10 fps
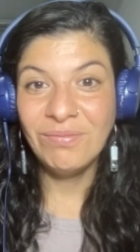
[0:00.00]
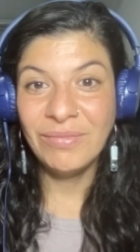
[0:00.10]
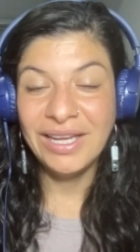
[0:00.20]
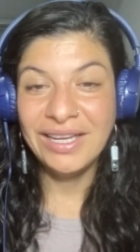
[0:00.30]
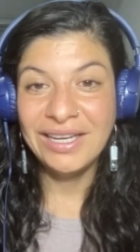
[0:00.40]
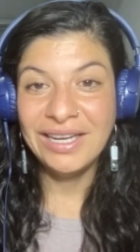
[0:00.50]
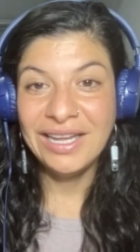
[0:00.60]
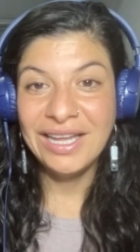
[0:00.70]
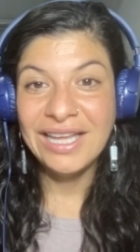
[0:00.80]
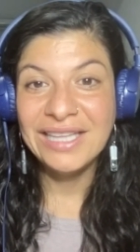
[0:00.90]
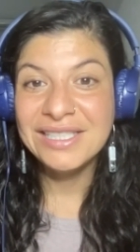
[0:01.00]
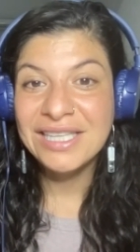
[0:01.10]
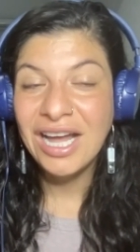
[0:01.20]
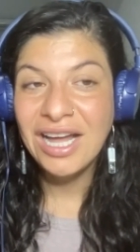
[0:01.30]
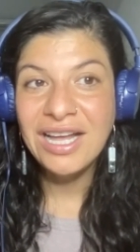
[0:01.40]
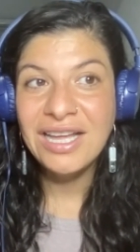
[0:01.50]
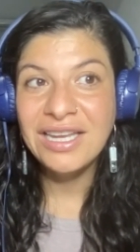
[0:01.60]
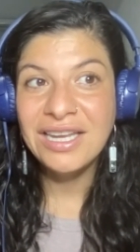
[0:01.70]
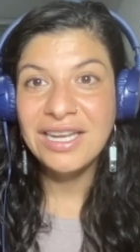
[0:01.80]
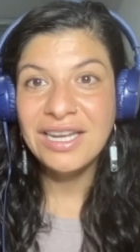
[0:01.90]
right? It's not,
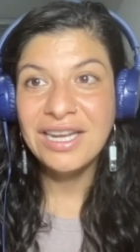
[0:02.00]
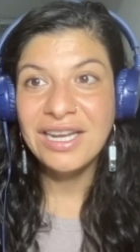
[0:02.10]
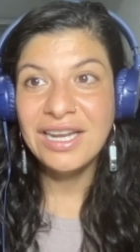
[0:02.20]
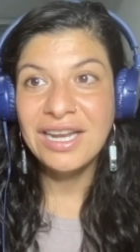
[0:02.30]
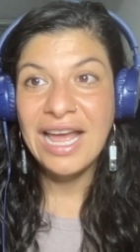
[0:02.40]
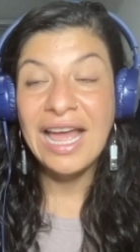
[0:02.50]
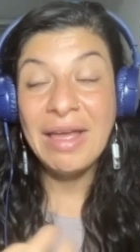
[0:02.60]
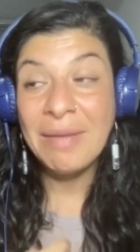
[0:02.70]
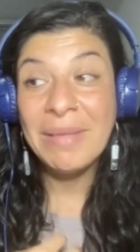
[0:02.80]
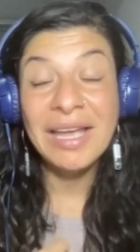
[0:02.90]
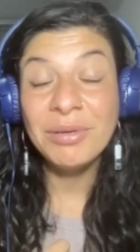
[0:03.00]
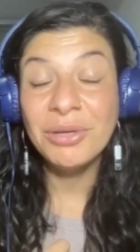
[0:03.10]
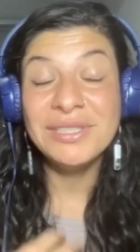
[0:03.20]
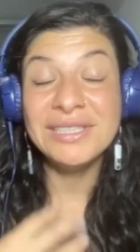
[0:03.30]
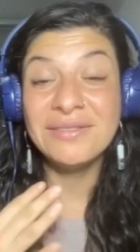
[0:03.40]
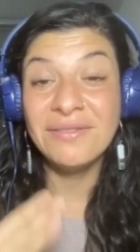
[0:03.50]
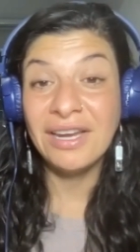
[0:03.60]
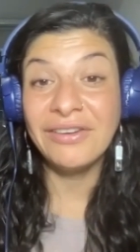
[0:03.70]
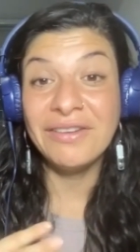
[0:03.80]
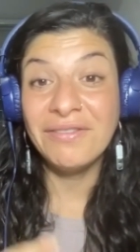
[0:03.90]
my approach is
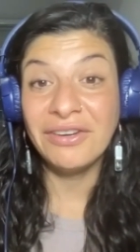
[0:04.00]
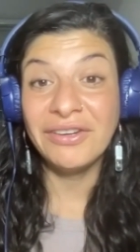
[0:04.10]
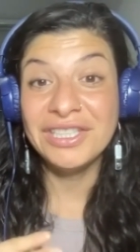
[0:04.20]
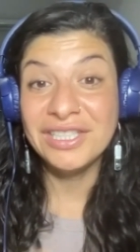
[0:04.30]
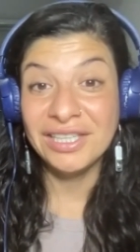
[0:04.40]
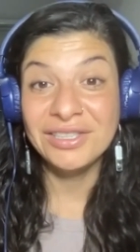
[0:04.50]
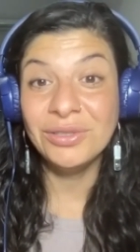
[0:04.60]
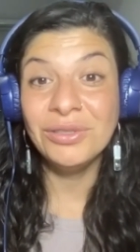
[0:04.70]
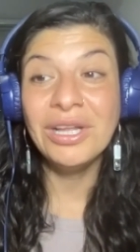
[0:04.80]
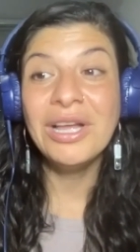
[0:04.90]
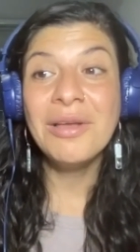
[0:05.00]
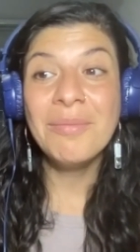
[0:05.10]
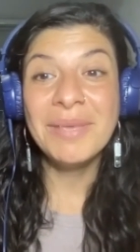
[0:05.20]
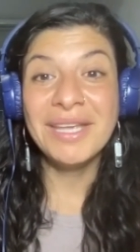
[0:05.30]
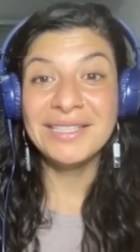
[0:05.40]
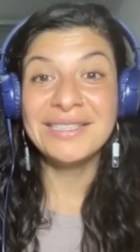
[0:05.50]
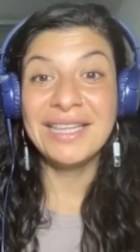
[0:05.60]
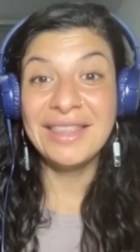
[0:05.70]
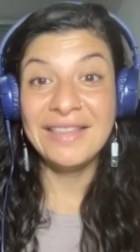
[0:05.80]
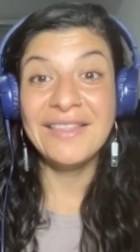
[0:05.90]
very, very gentle because the
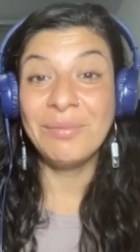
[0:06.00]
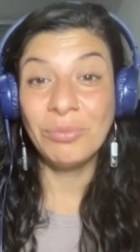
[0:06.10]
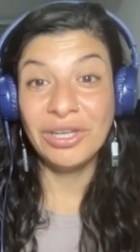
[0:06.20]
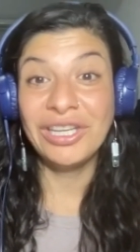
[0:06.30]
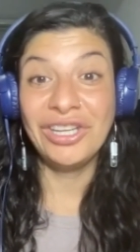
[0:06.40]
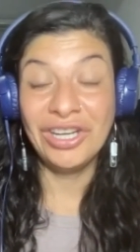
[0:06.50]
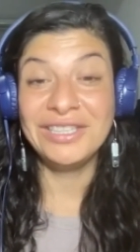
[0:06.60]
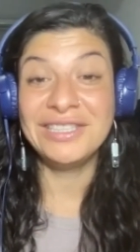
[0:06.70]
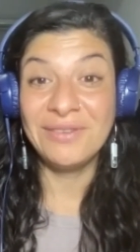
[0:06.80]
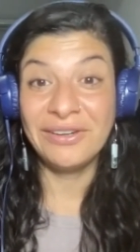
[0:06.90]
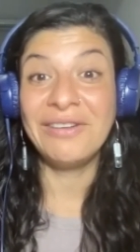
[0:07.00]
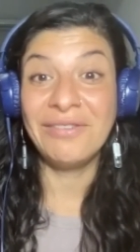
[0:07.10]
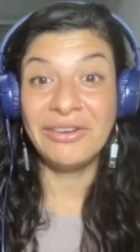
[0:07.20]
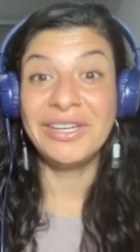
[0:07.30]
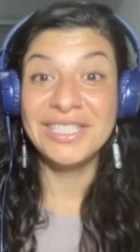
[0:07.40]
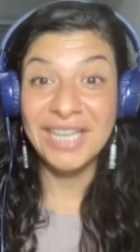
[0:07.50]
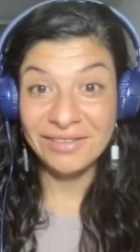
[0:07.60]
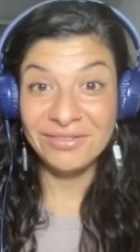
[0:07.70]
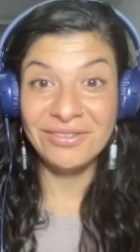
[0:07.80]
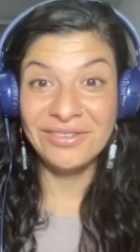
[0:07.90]
thing that I'm working on is very, very
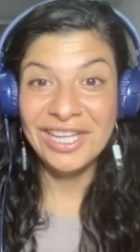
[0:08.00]
tough.